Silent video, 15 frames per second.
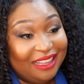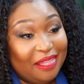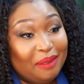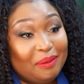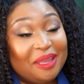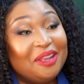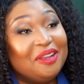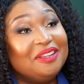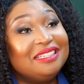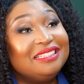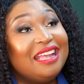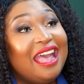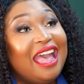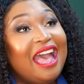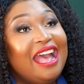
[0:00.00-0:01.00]
Because
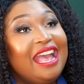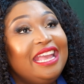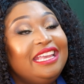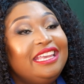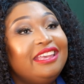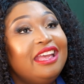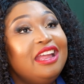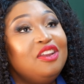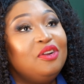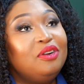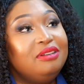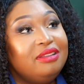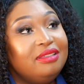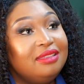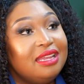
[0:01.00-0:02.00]
I
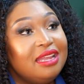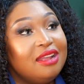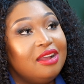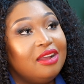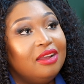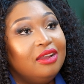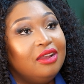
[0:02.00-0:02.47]
cannot think